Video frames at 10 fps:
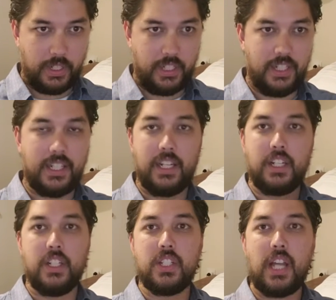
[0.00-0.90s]
I need to kind
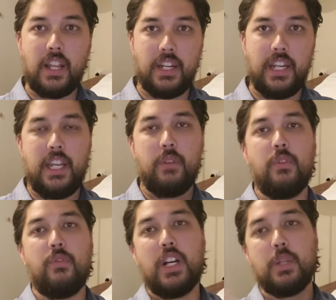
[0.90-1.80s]
of consolidate and
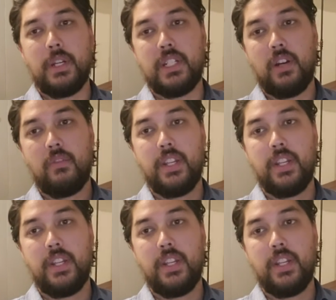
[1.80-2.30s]
refresh myself